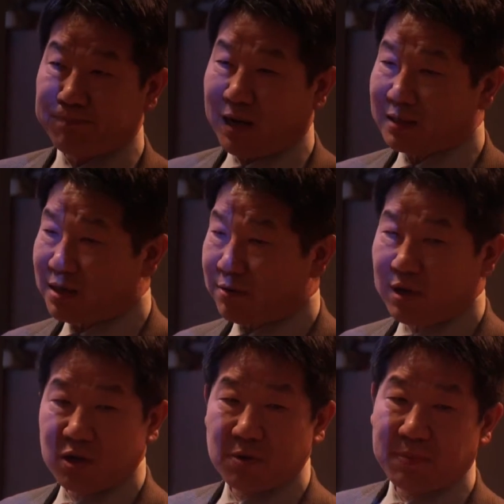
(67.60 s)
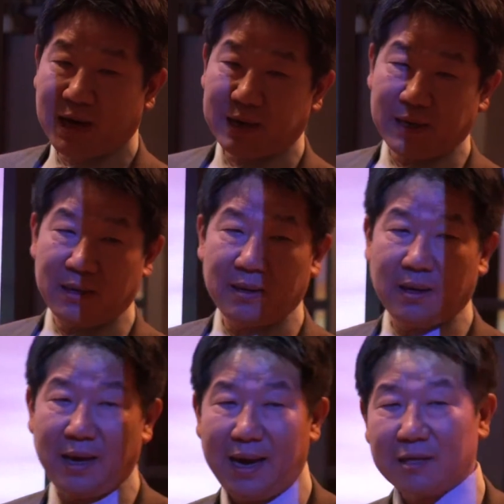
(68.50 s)
bacteria in your body
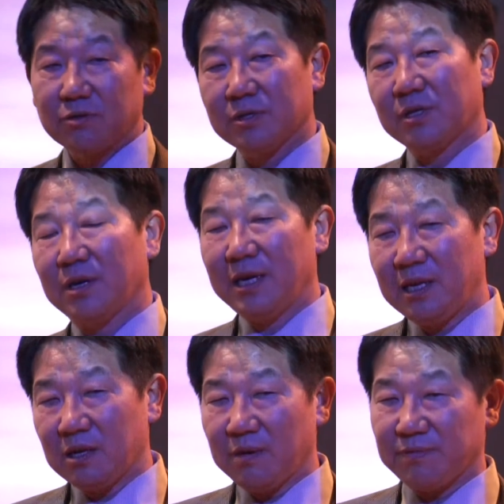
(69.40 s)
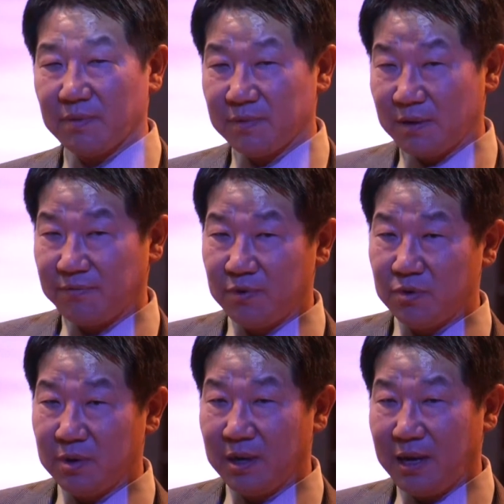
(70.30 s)
actually start eating off of that
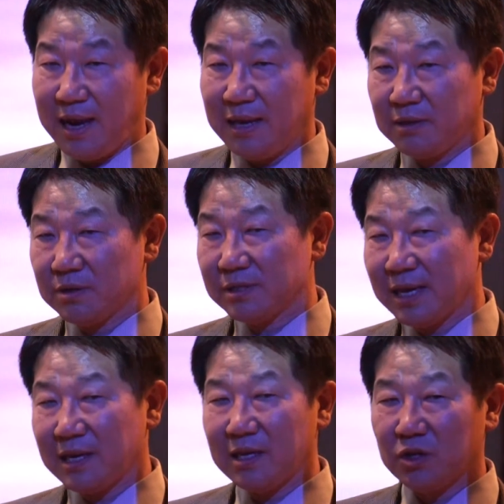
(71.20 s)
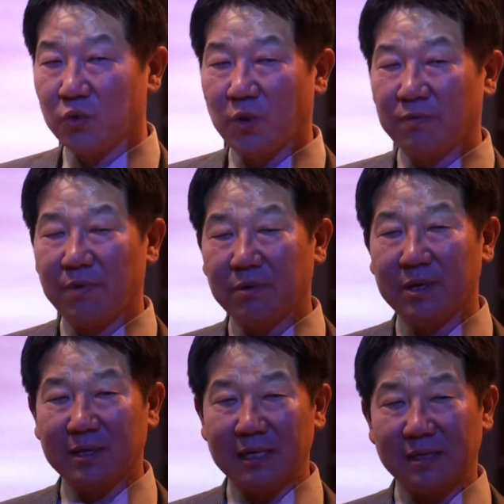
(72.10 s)
food and turns that into a
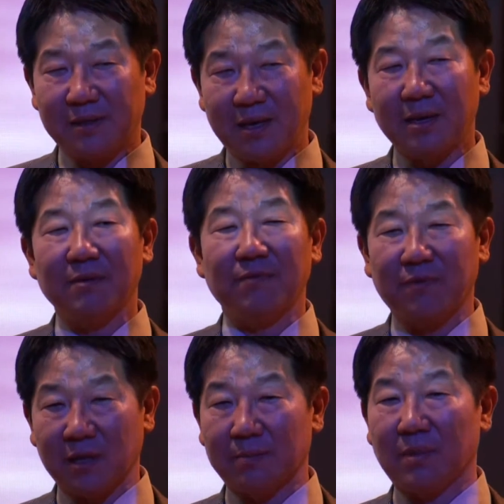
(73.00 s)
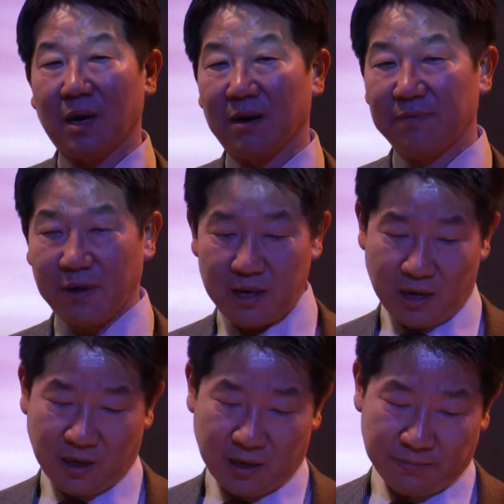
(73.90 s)
very nice thin film of
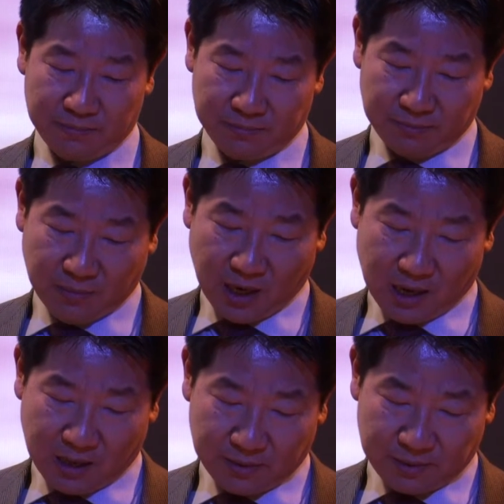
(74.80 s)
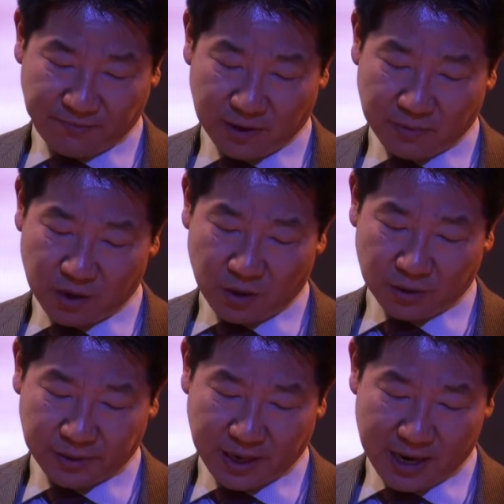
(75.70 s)
a film
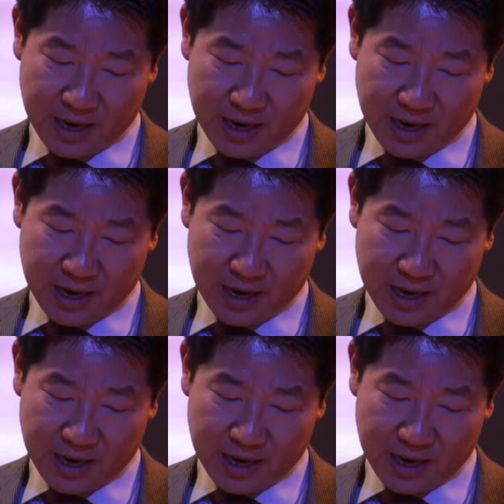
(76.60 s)
called